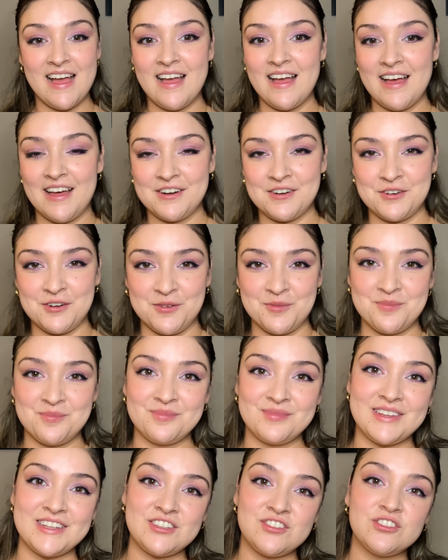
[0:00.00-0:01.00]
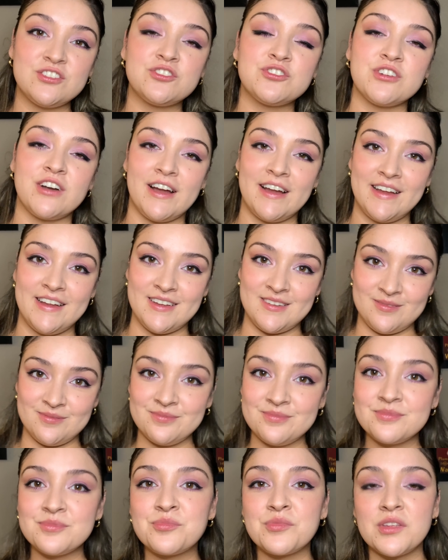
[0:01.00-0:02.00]
I don't know. Let's just try it.
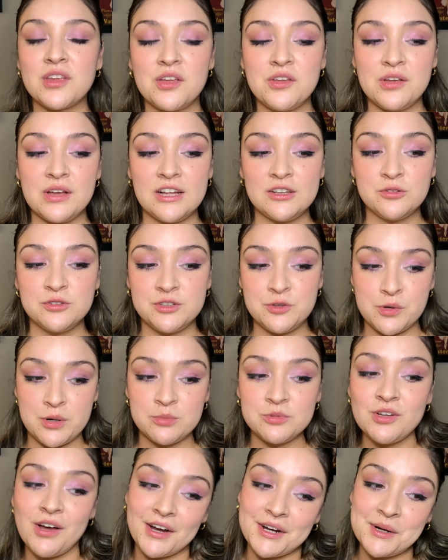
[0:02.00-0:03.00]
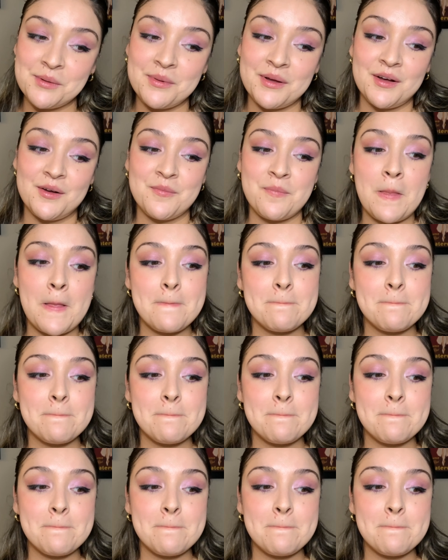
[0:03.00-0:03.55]
You guys will see what I'm talking about.